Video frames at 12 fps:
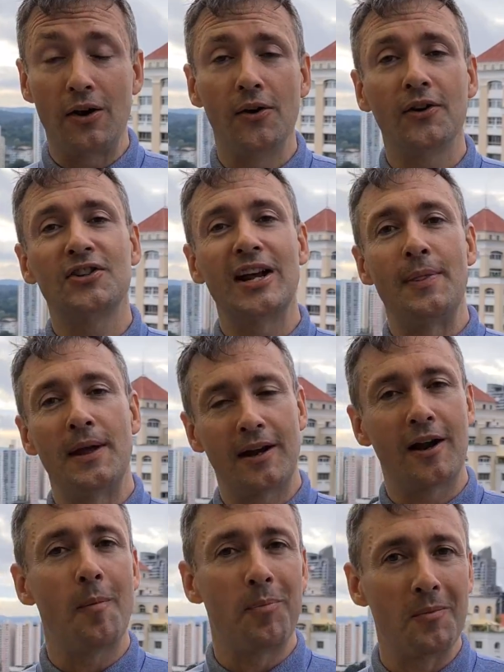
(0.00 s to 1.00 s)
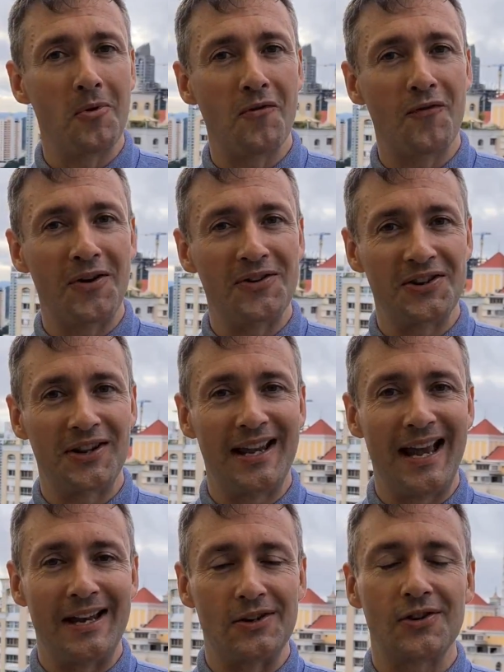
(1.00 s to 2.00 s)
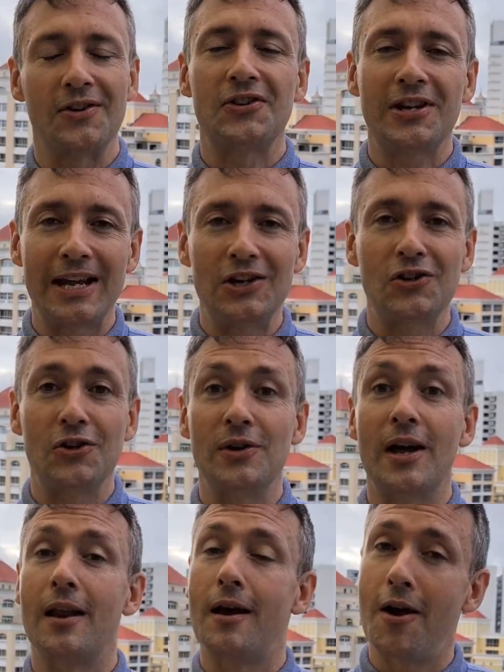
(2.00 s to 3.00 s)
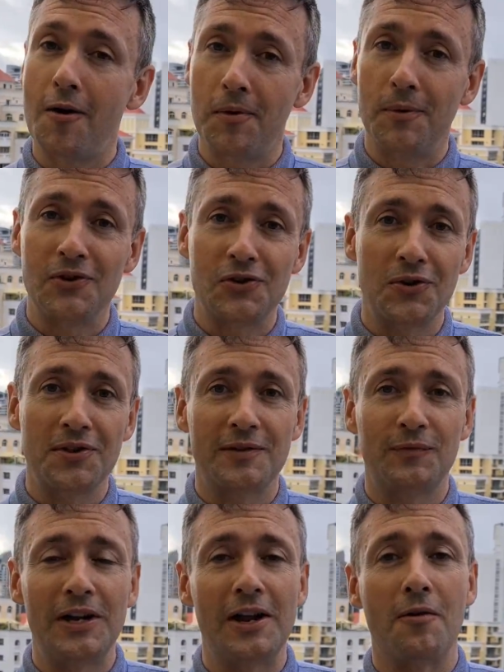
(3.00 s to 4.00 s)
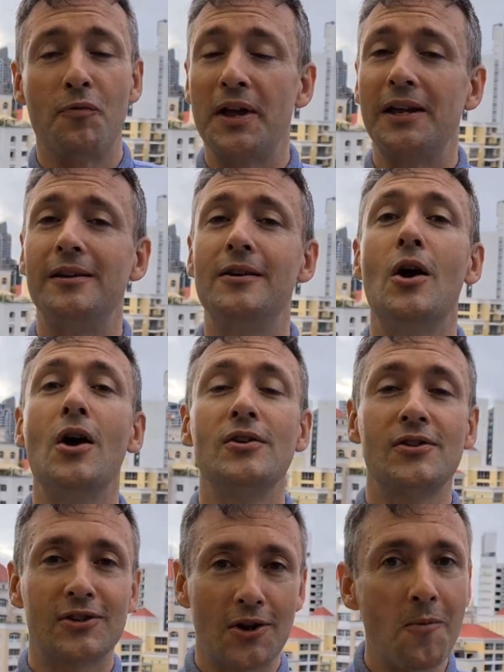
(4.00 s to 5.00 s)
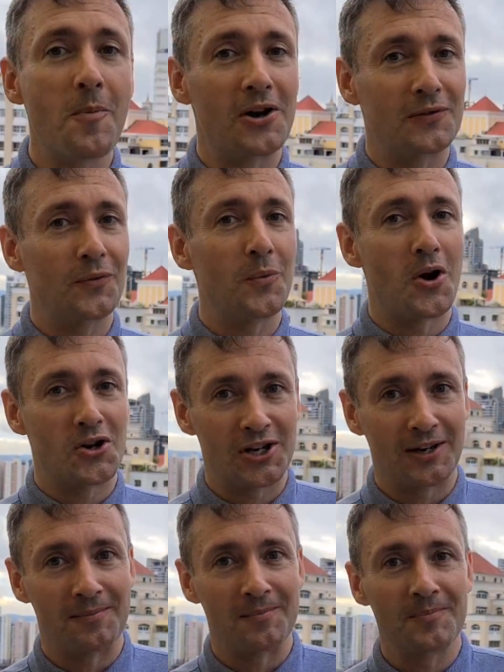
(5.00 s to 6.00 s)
looks, and then a couple of more phones at the end. So stay tuned, and I hope you enjoy this video. Thank you so much for watching.